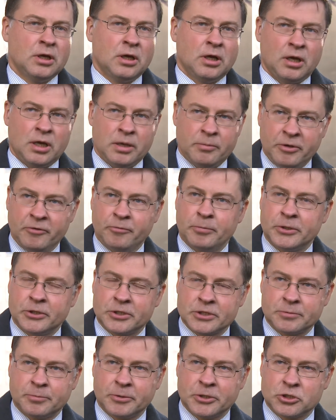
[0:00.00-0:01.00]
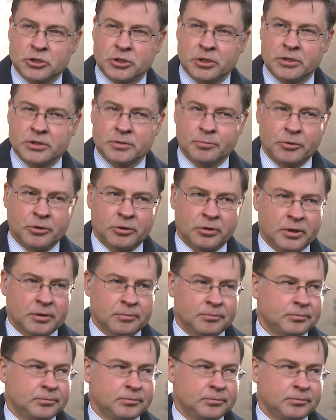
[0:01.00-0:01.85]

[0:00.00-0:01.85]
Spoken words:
IMF participation in the program.